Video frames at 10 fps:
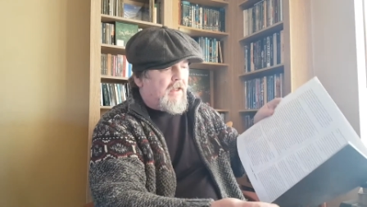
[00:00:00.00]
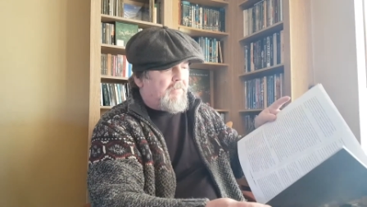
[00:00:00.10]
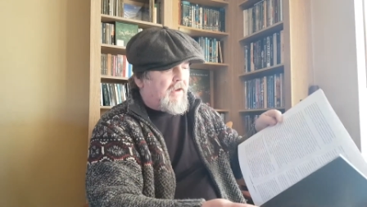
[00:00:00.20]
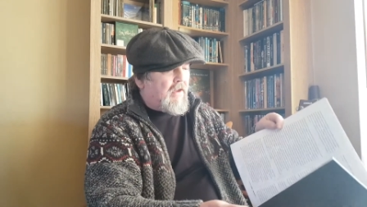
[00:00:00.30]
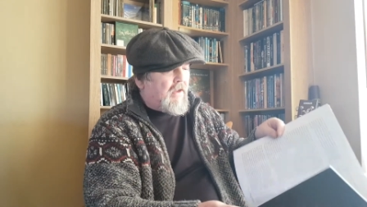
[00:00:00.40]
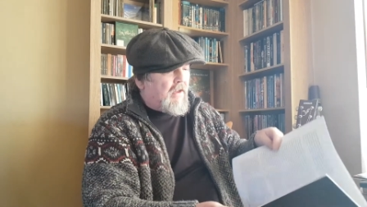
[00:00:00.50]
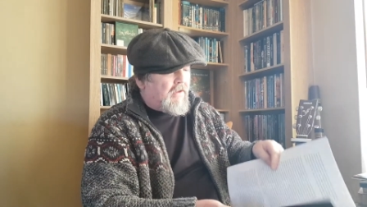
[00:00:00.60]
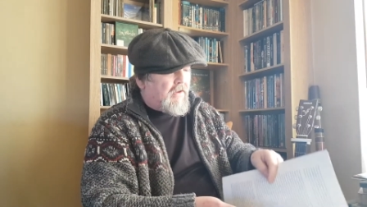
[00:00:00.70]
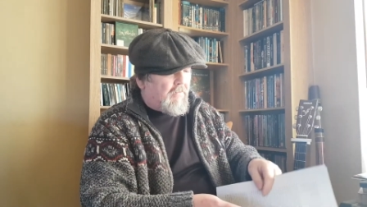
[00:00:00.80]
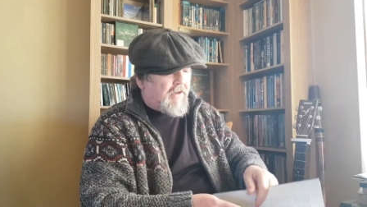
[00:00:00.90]
I mean,
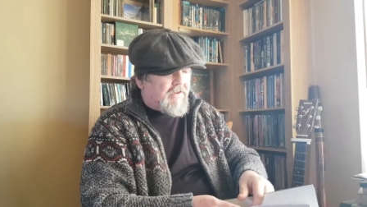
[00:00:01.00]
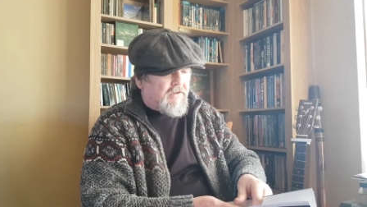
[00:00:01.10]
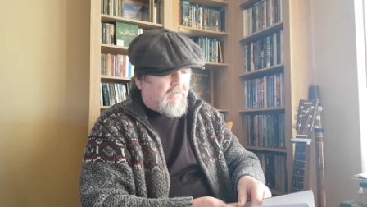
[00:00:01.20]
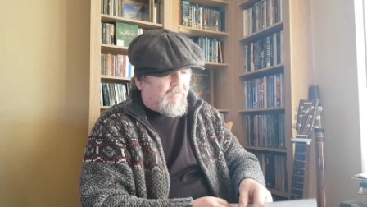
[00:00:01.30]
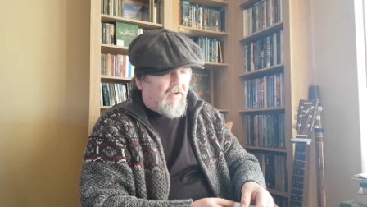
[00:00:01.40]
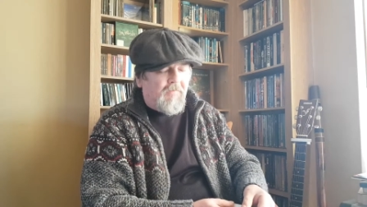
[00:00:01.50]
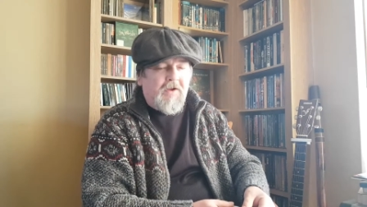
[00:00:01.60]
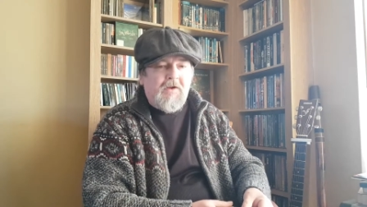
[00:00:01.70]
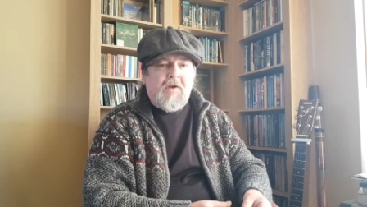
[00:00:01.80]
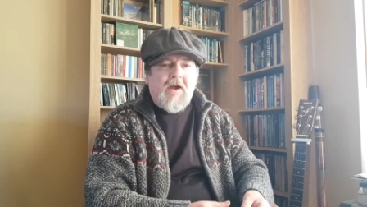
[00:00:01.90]
it's a good point
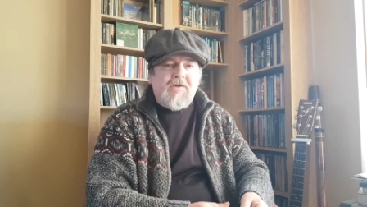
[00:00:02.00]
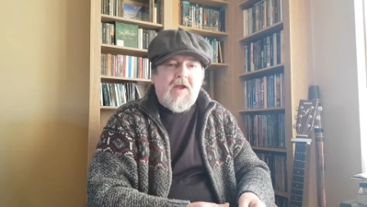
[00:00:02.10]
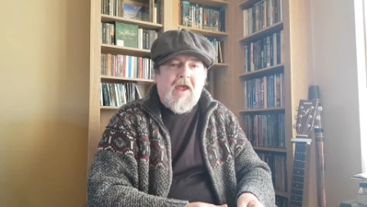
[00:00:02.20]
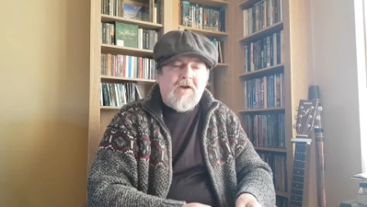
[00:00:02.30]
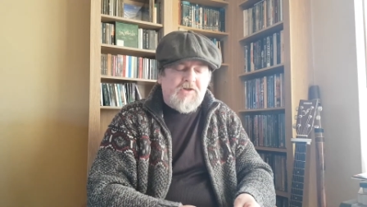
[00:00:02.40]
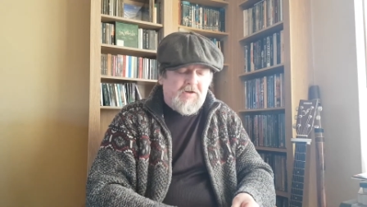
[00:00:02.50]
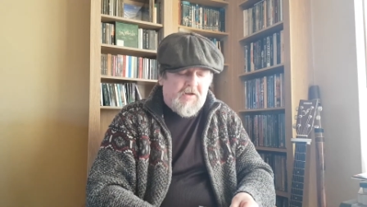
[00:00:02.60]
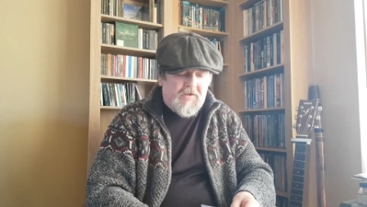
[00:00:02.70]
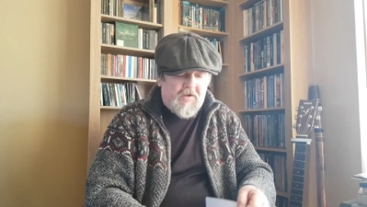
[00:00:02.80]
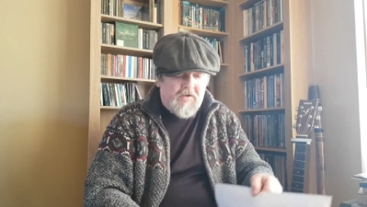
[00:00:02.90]
that you have actually
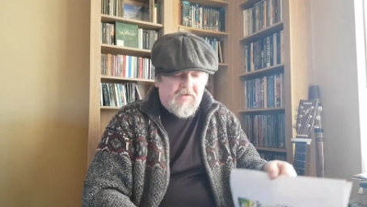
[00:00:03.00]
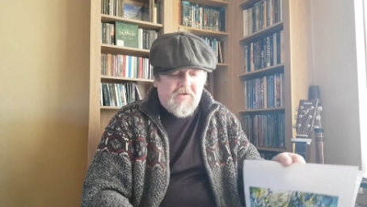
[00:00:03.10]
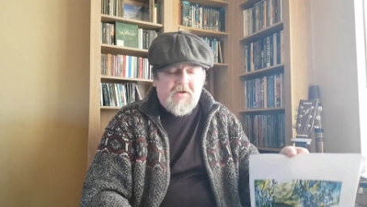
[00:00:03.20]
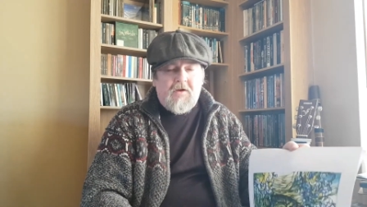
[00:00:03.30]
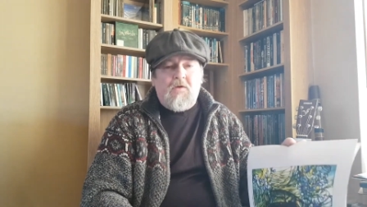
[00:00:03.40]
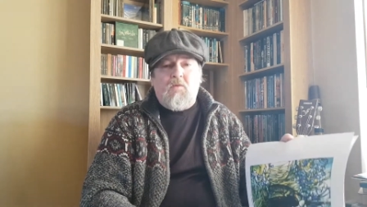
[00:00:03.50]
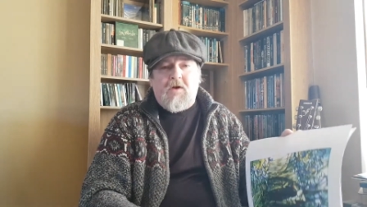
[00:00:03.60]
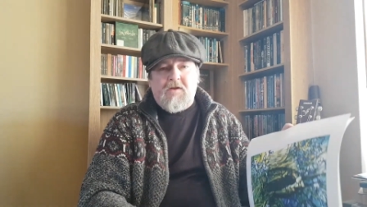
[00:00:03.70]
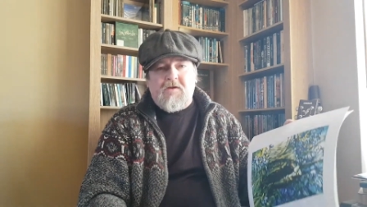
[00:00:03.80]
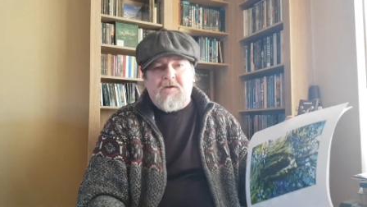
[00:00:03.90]
got
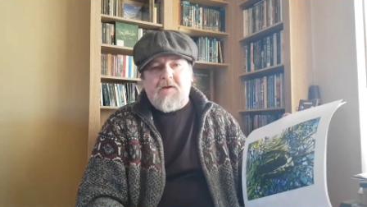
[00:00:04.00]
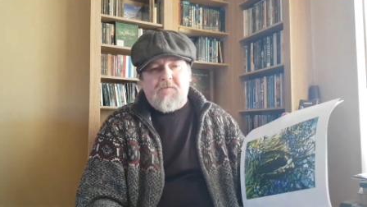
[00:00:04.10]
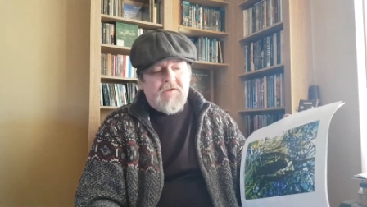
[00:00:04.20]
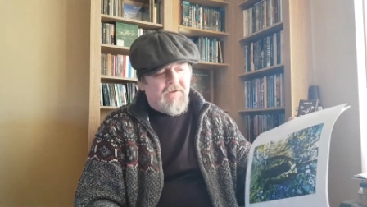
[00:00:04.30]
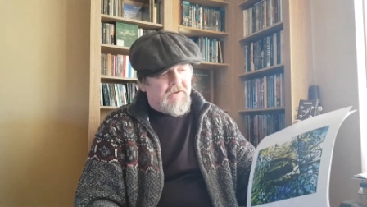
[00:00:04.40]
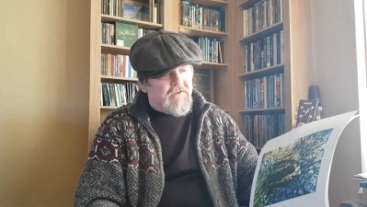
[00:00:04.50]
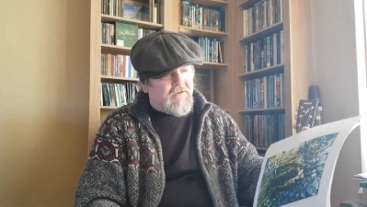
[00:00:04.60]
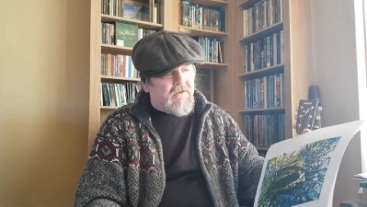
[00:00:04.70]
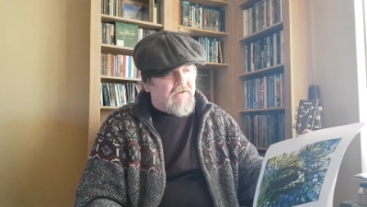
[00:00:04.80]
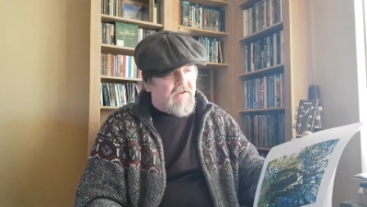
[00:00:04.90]
one of the DVDs
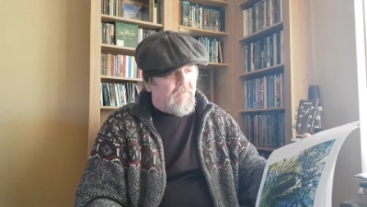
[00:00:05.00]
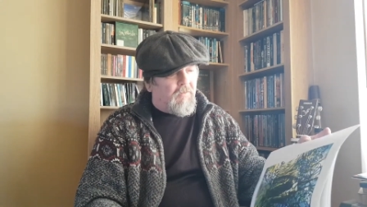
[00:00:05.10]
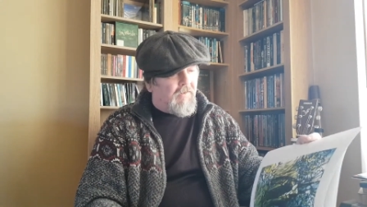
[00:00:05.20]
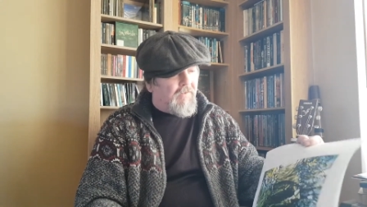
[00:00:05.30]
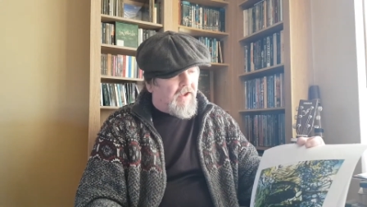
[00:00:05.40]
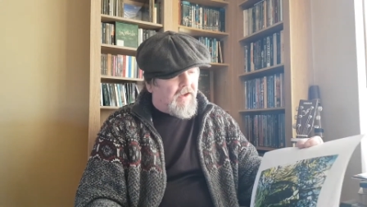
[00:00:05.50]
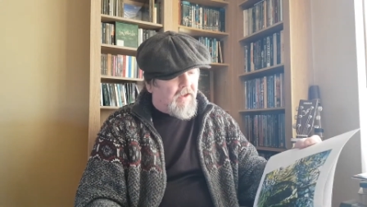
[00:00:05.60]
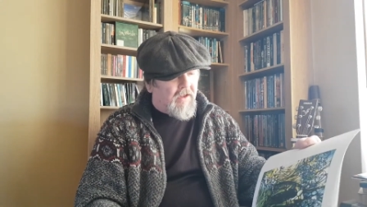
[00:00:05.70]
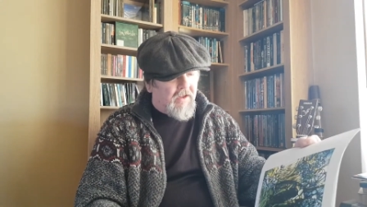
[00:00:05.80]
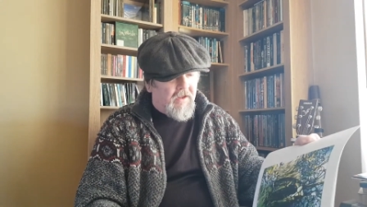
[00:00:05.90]
does come with
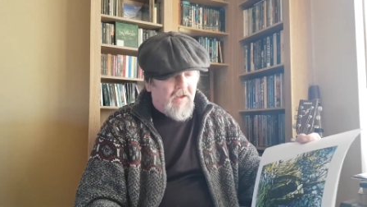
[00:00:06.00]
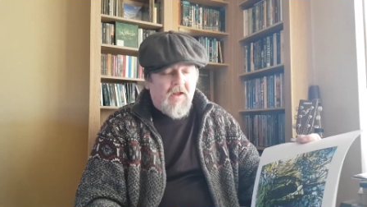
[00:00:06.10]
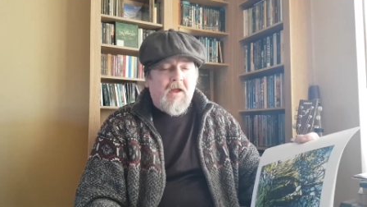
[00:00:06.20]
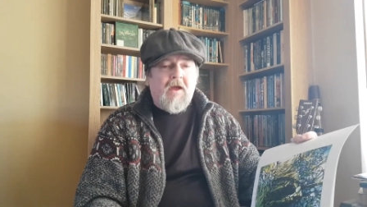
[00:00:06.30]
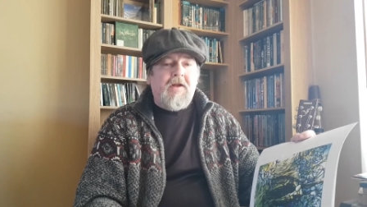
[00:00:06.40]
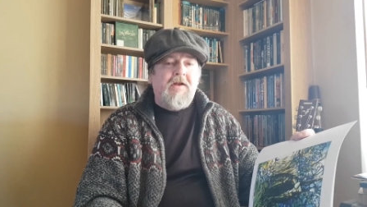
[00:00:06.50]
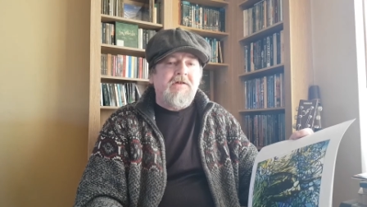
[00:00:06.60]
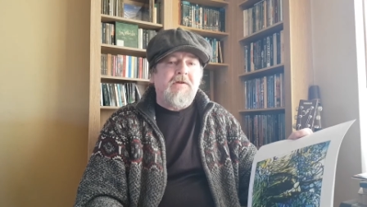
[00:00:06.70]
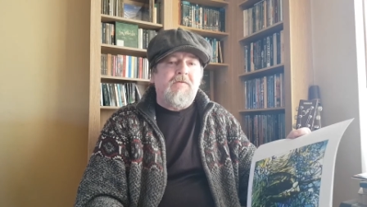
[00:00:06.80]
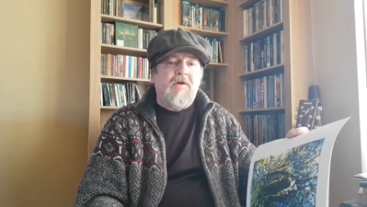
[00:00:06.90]
an
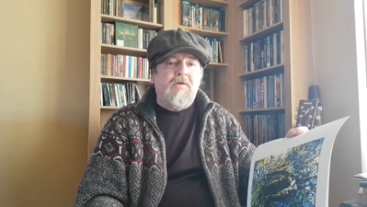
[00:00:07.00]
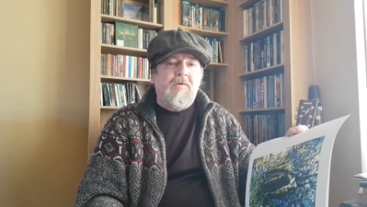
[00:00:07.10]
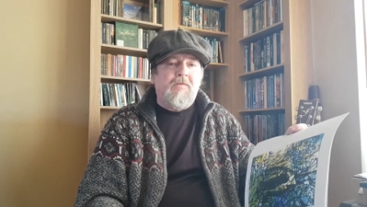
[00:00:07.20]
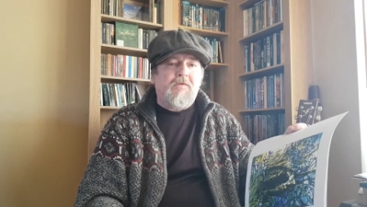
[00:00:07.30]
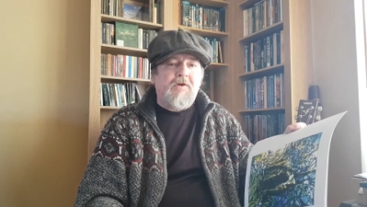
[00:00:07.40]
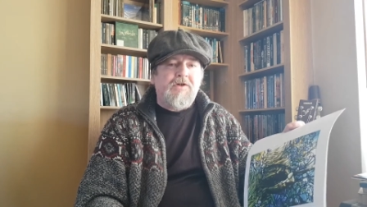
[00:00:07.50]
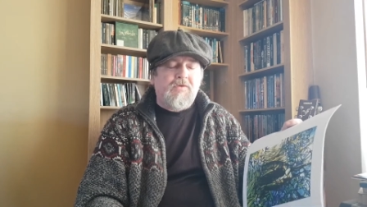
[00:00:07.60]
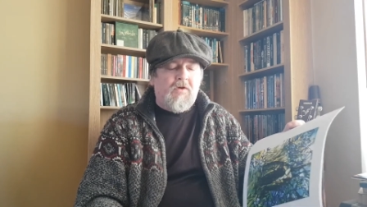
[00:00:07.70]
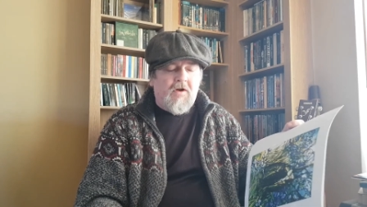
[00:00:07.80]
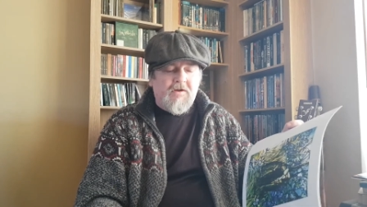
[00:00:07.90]
interview with Chris
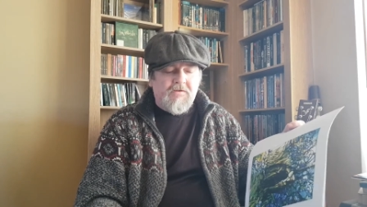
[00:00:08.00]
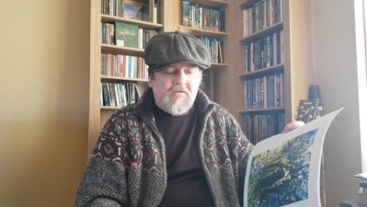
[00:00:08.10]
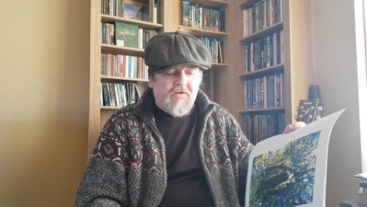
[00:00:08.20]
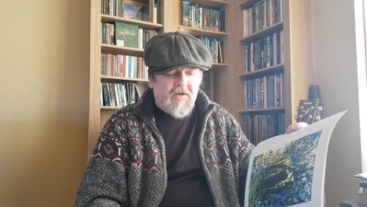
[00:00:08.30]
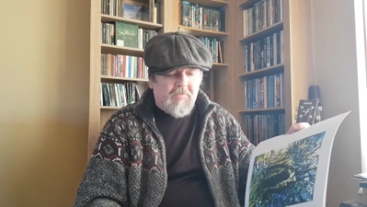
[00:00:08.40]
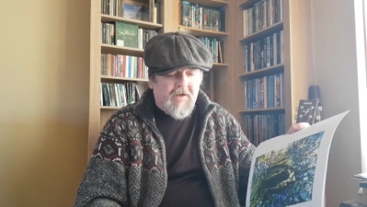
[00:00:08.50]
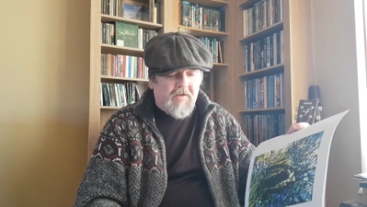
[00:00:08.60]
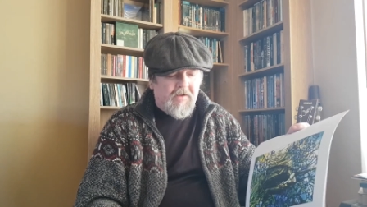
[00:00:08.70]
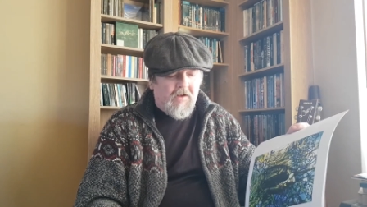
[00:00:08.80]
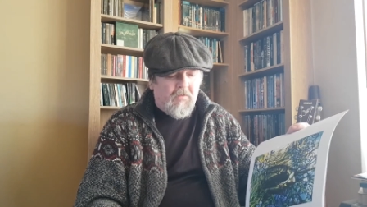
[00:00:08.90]
Squire talking about
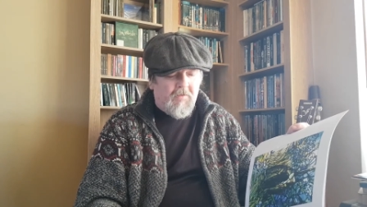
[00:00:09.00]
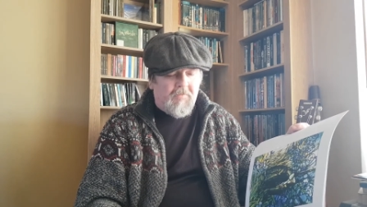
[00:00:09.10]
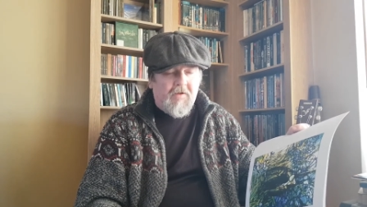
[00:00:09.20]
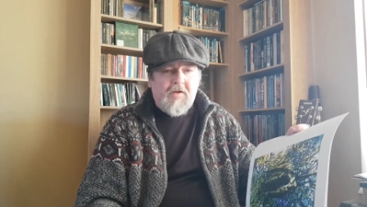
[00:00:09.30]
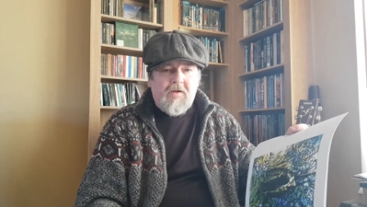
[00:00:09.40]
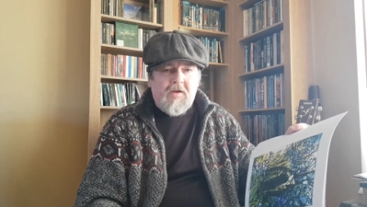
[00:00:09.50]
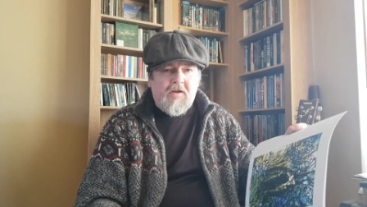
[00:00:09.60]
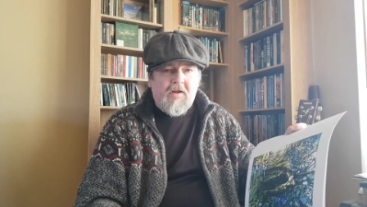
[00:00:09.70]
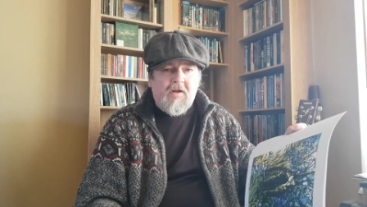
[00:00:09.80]
the album, and